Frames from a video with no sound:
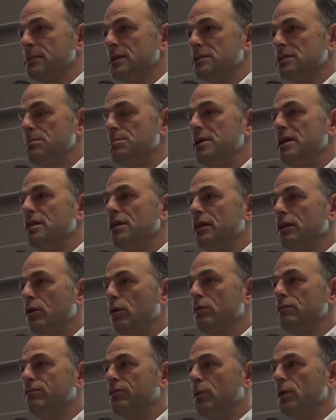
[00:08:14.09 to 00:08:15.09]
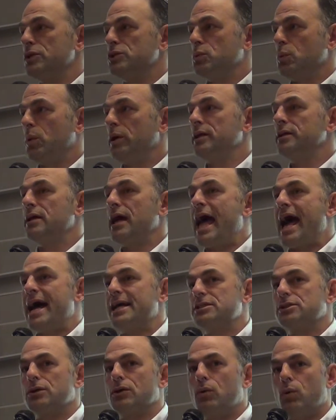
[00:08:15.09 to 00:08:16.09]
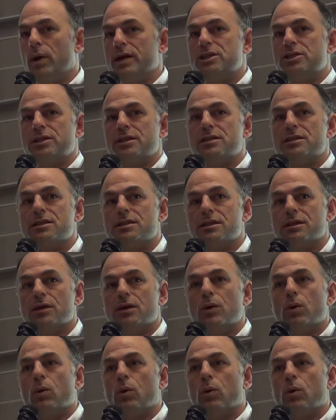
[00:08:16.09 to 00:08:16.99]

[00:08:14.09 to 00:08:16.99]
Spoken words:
To be the lone voice willing to ask the questions